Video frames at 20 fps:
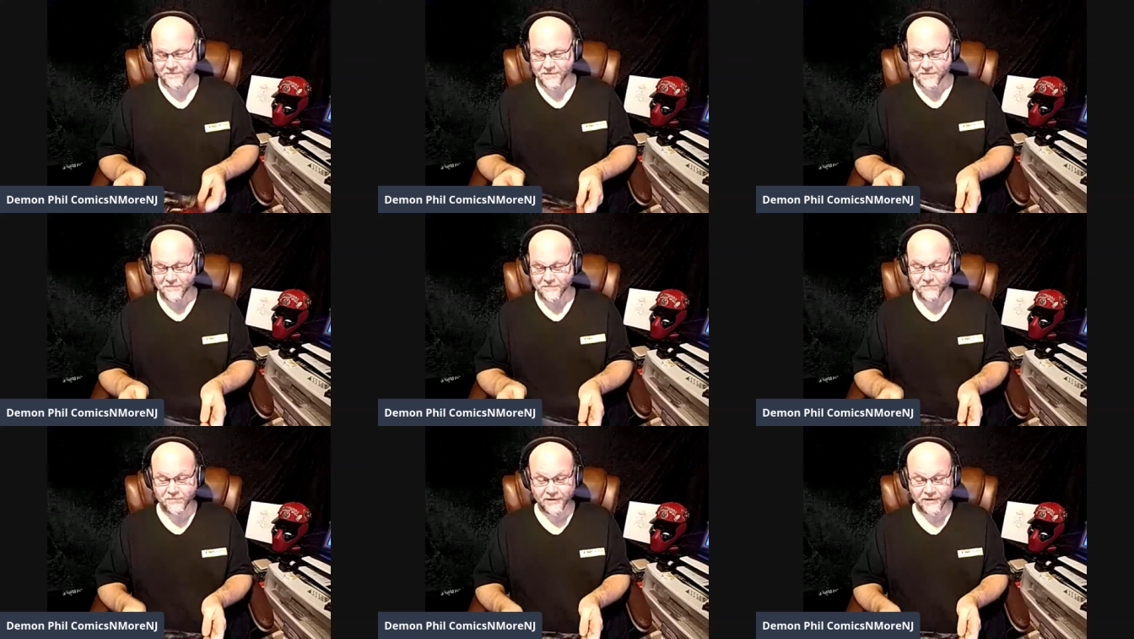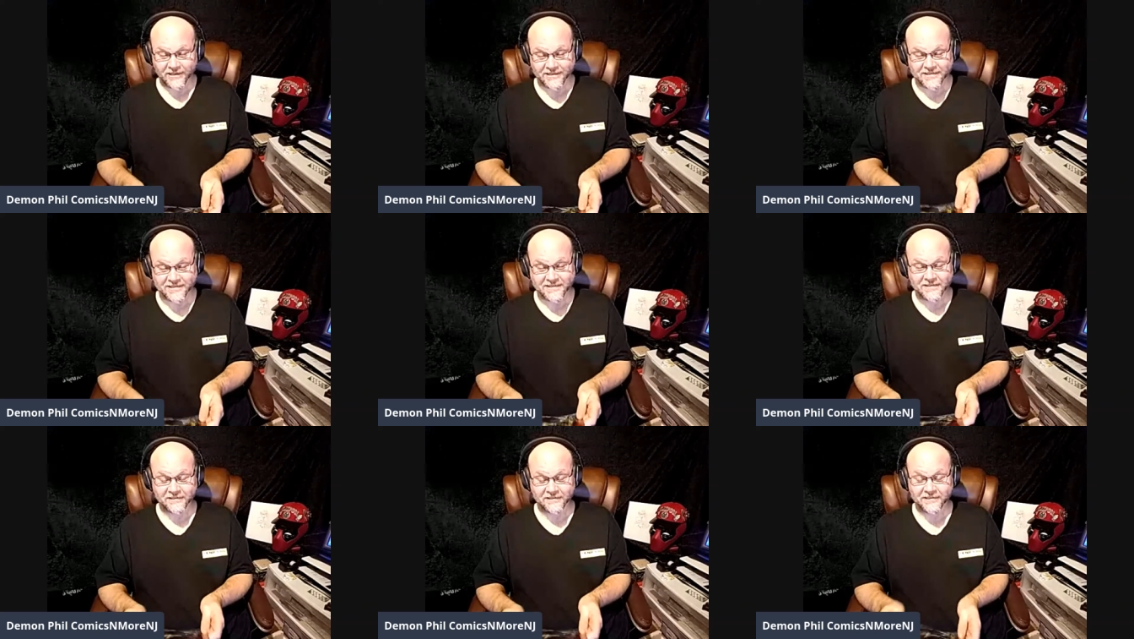But it
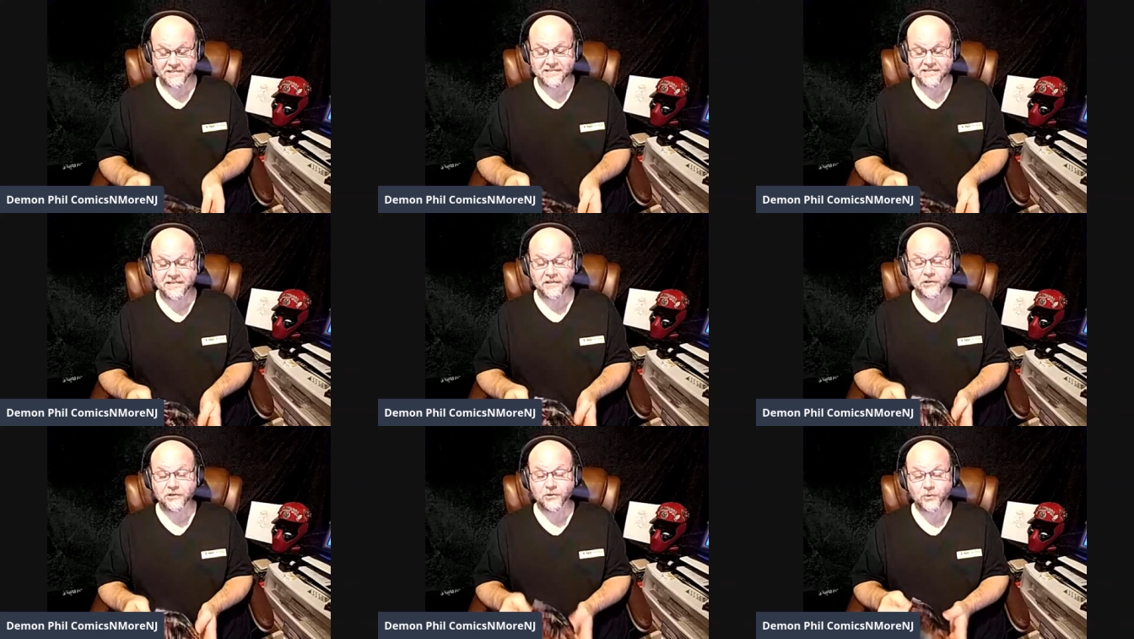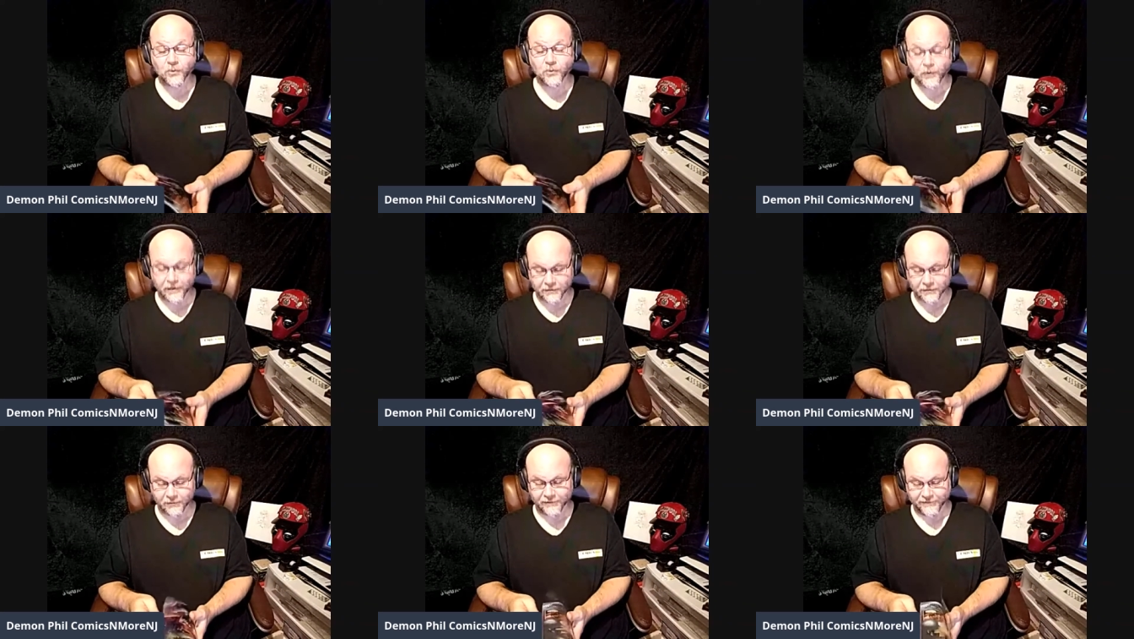is
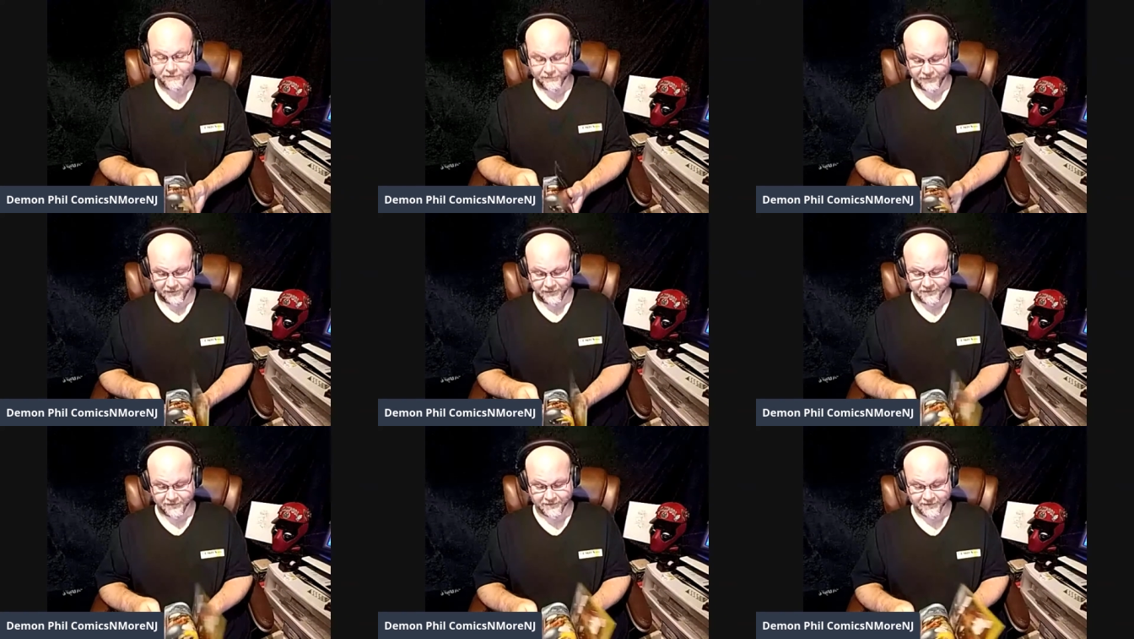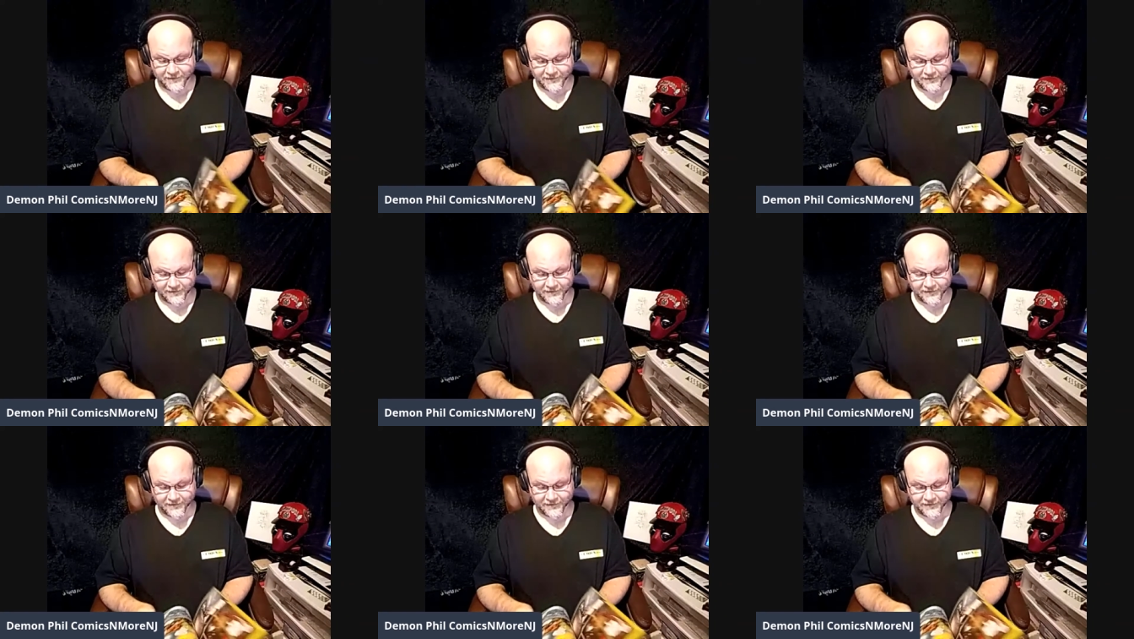incredibly fun.